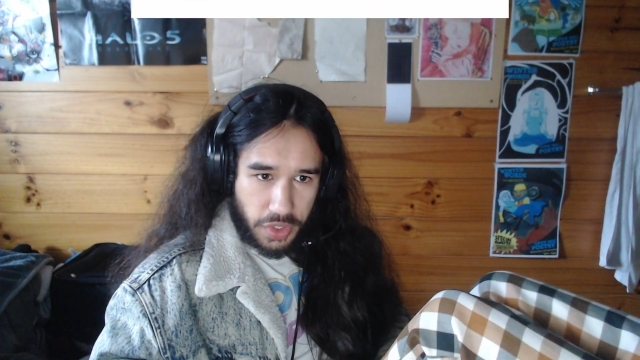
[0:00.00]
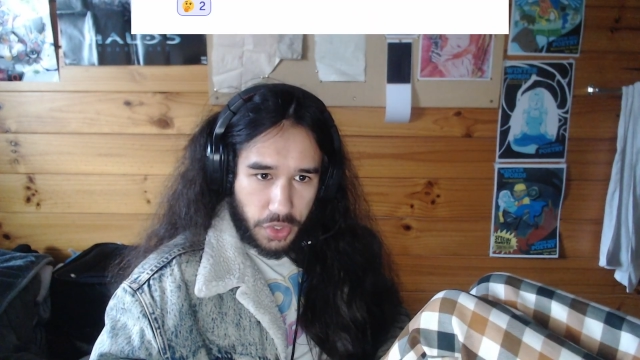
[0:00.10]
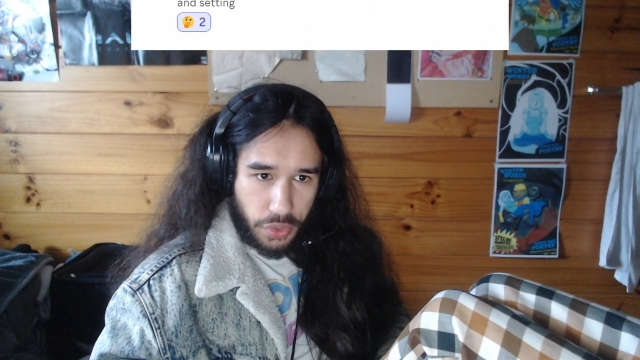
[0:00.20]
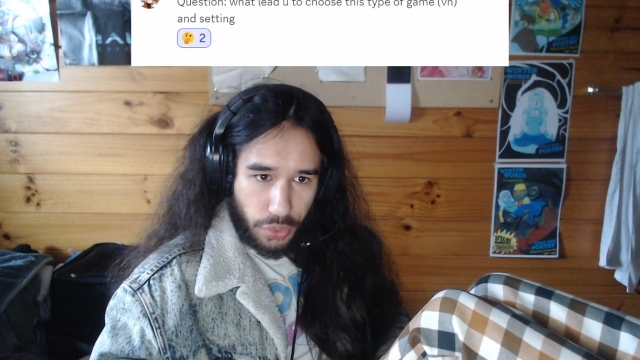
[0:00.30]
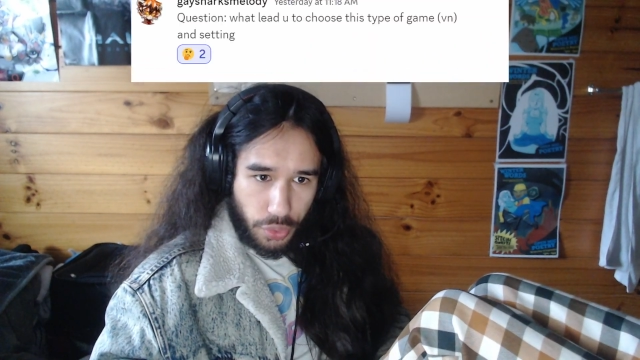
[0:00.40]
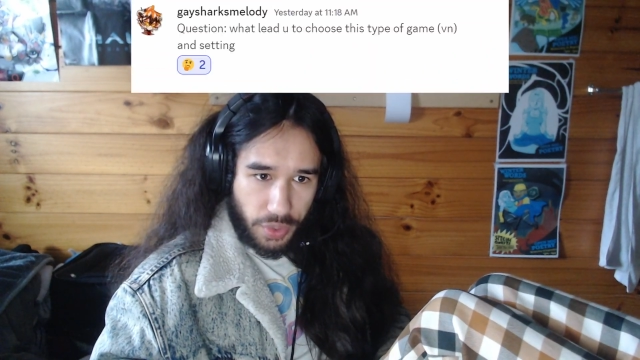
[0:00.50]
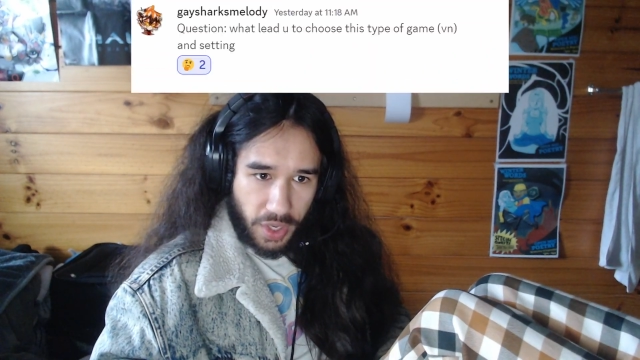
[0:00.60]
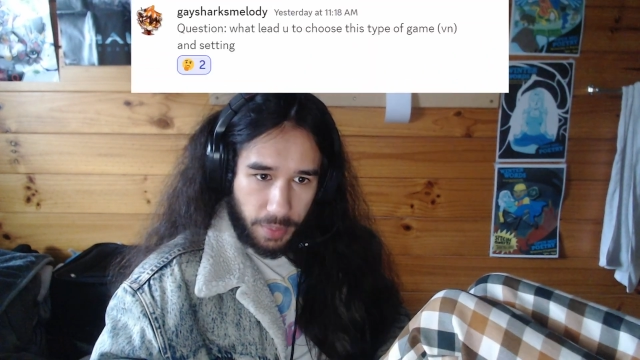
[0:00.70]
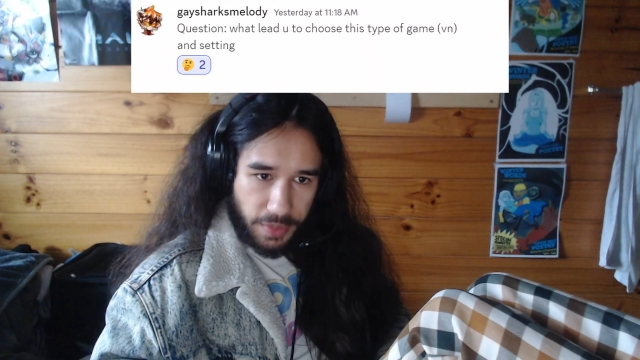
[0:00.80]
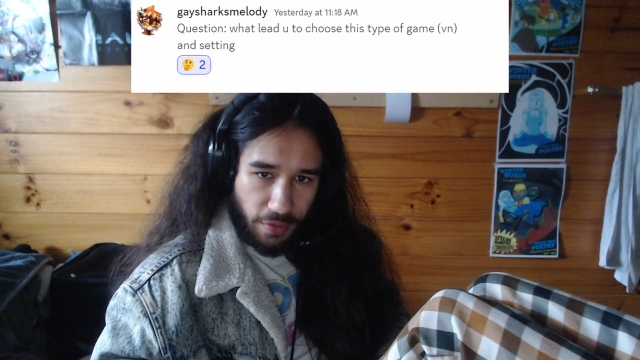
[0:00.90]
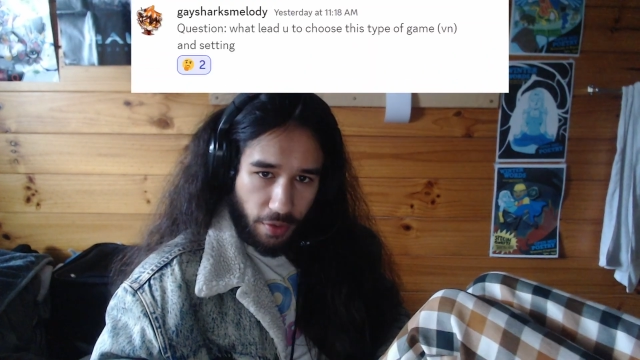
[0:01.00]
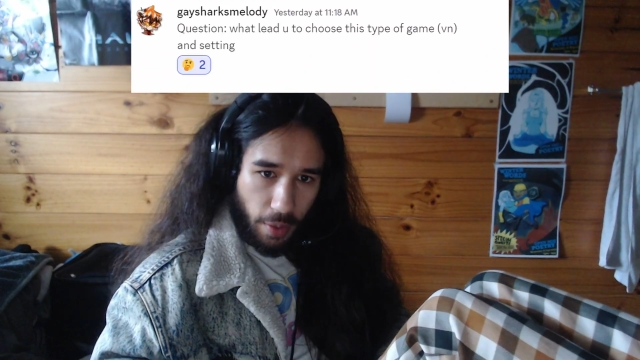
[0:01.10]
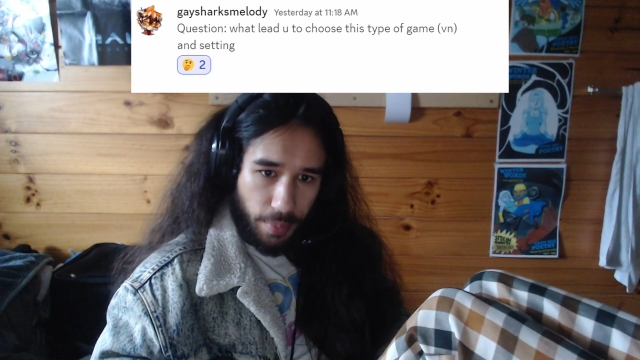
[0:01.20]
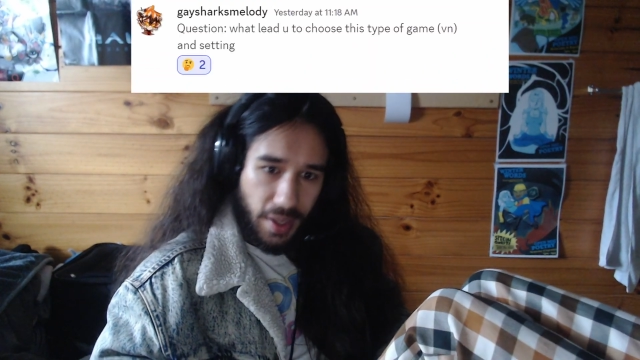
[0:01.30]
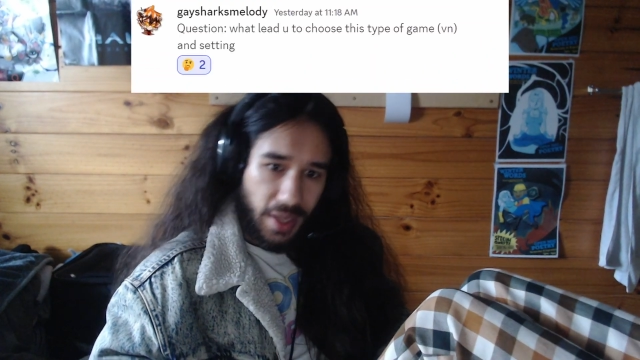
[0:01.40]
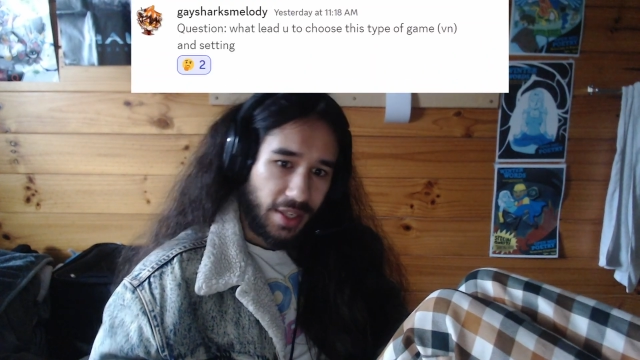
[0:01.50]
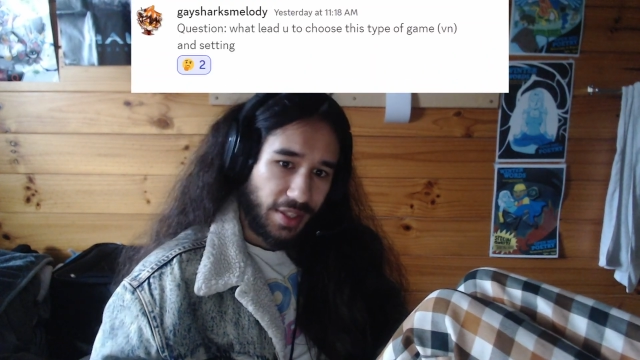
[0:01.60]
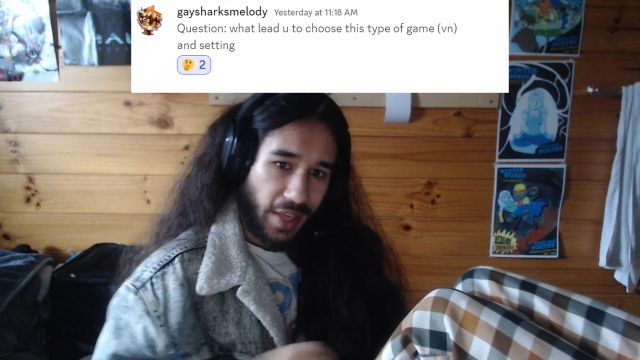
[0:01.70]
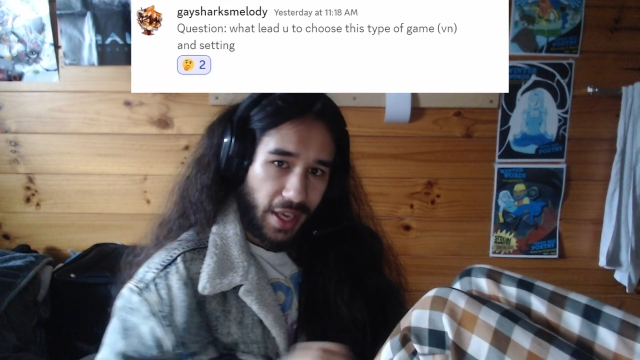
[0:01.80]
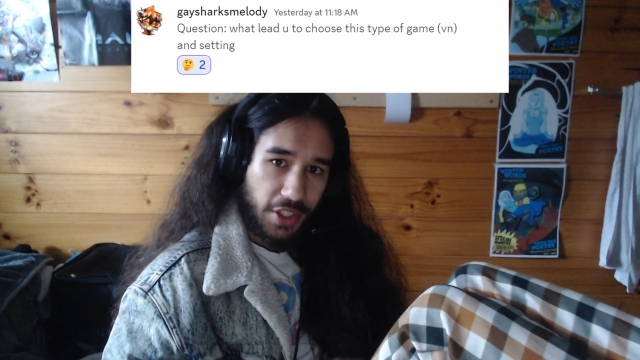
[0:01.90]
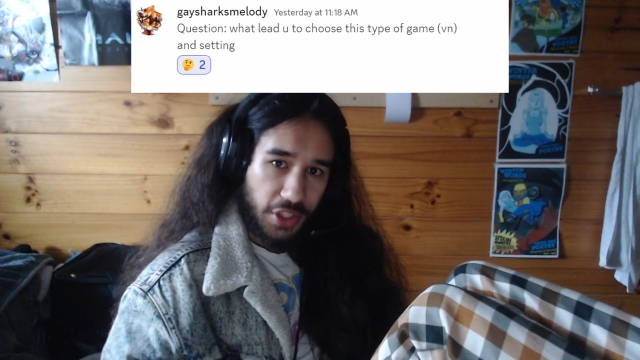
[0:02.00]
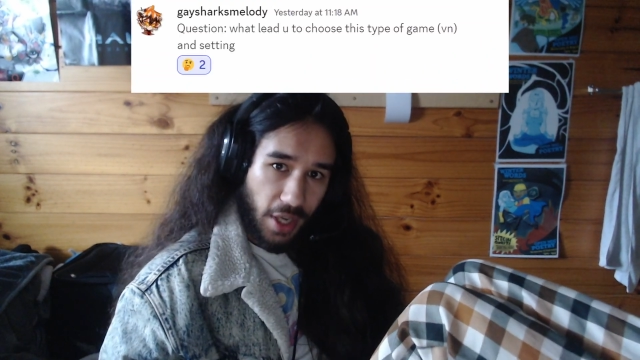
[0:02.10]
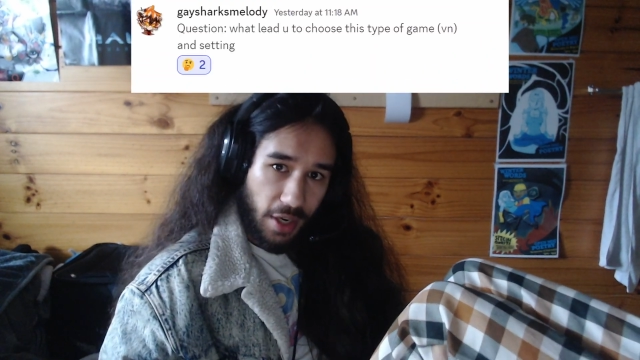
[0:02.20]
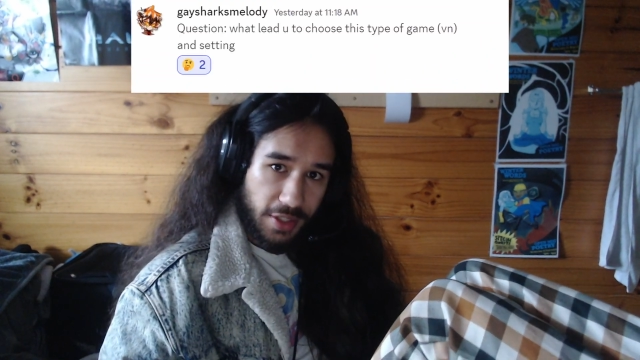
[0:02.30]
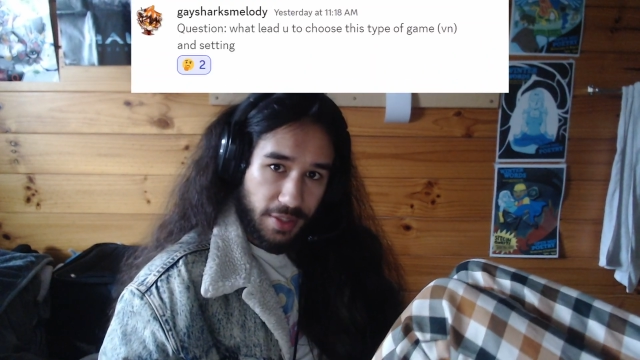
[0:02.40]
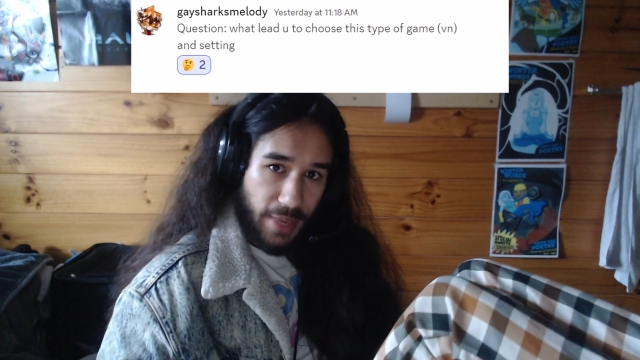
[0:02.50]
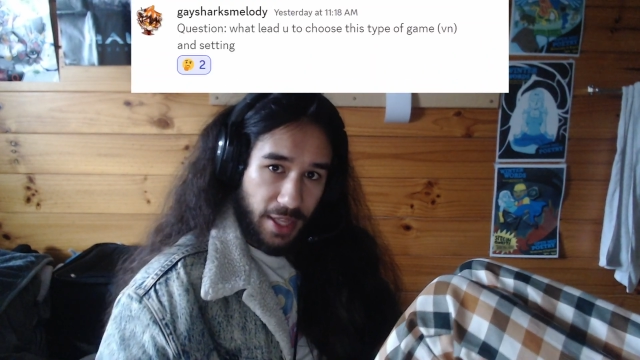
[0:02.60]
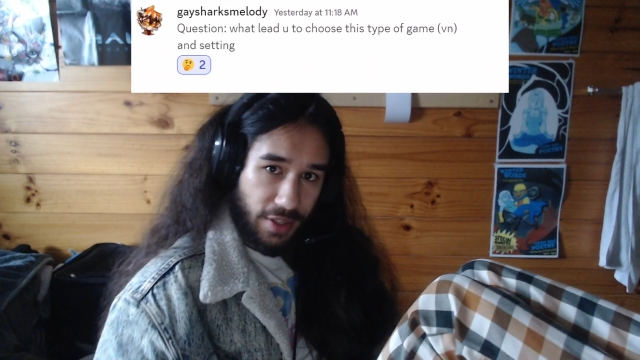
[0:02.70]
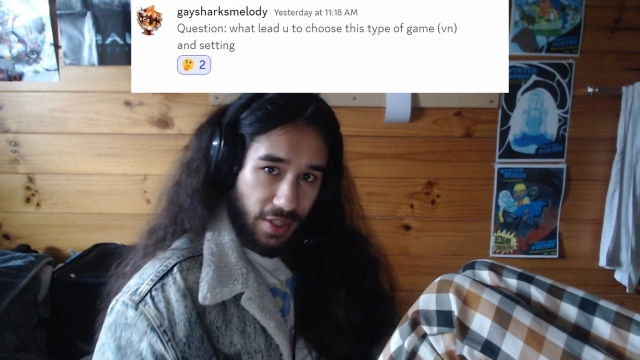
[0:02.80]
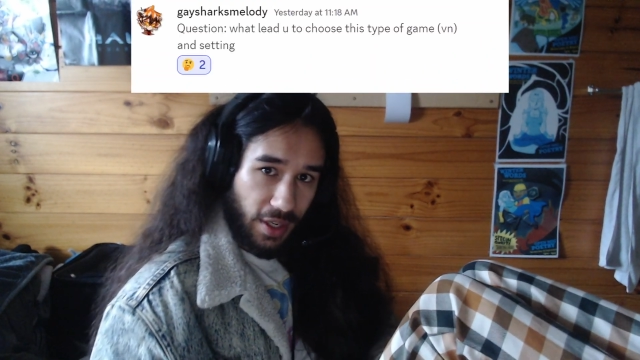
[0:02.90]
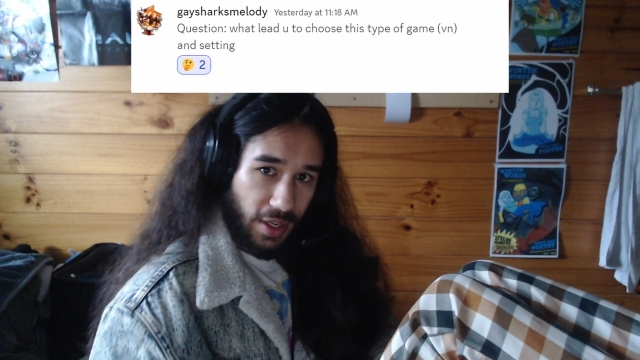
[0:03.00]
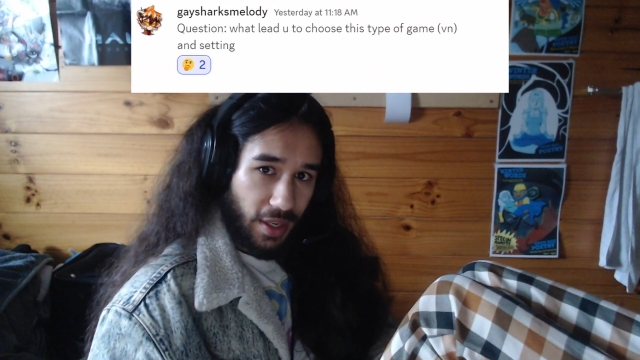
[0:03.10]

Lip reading: 2 comes from Gaysharks Melody.